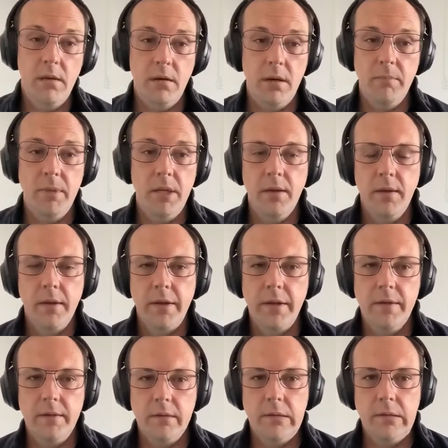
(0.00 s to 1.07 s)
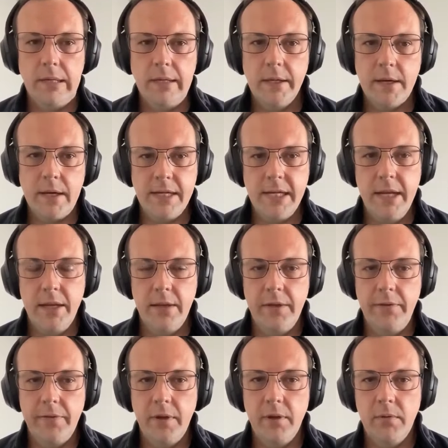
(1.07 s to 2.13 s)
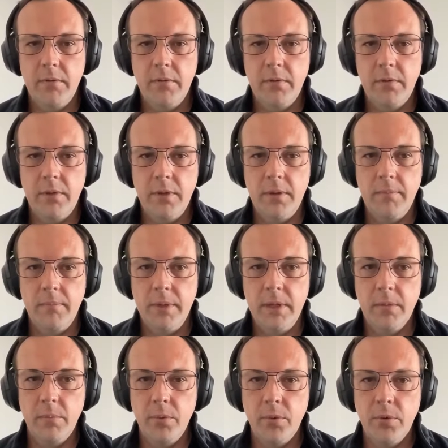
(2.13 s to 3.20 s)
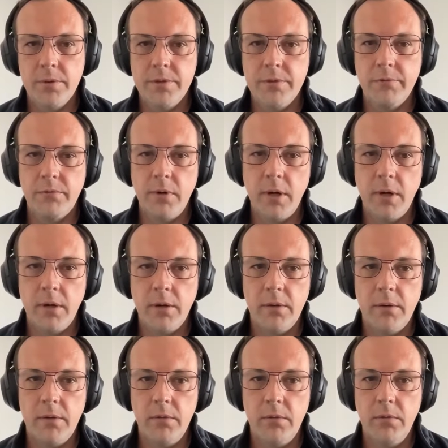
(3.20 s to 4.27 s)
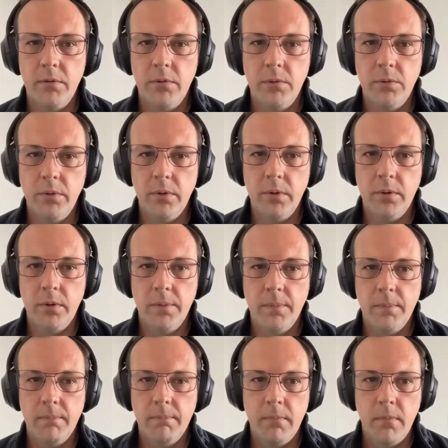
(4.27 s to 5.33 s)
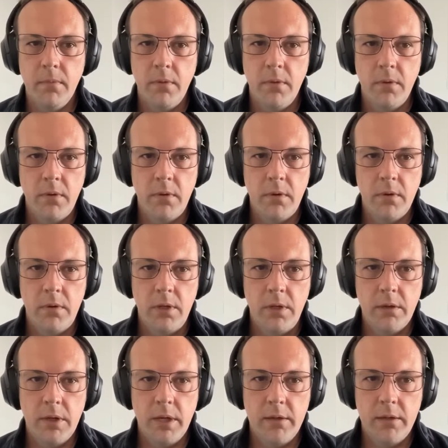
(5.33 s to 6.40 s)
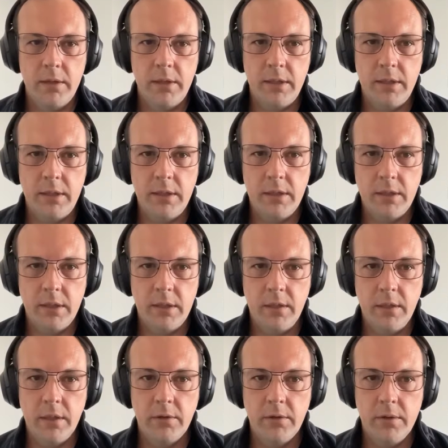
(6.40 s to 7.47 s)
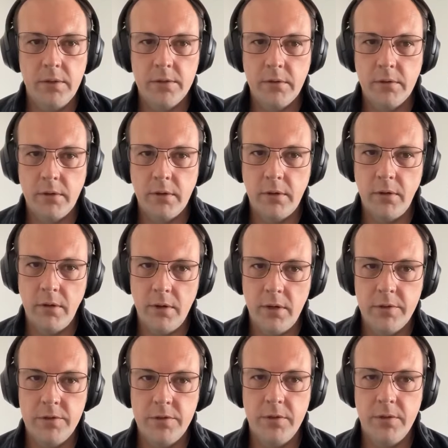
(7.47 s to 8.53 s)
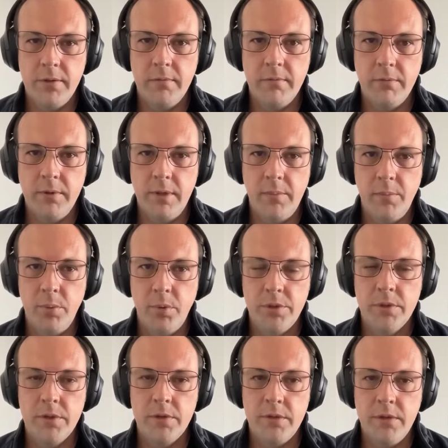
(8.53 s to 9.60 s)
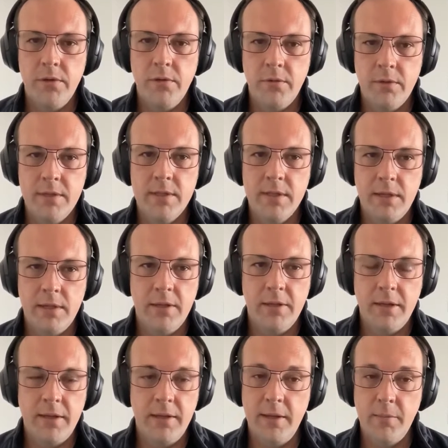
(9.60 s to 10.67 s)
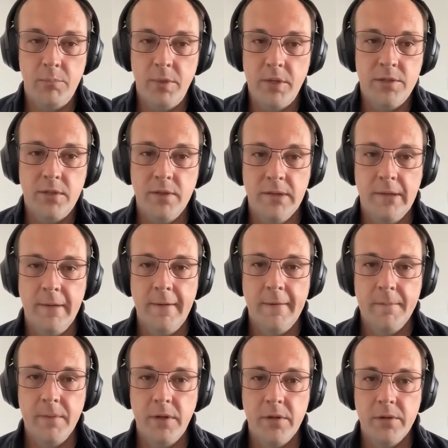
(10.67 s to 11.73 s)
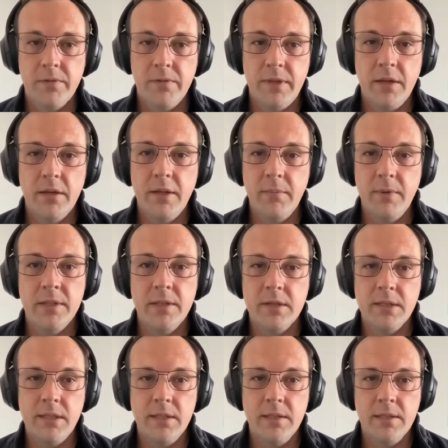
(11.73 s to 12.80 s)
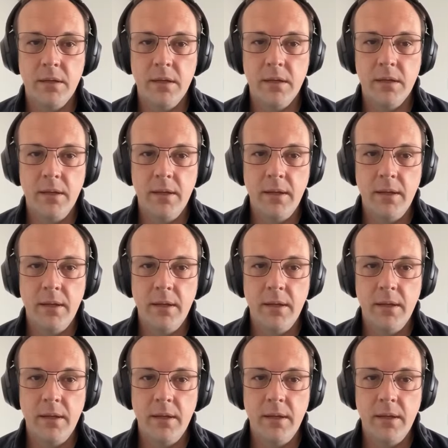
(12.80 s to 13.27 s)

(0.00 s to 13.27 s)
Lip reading: I mean, look, I can't leave out the importance of Rock, who either had the ignorance or the courage to really push us to do this, and the ambition, because without him, it doesn't get done.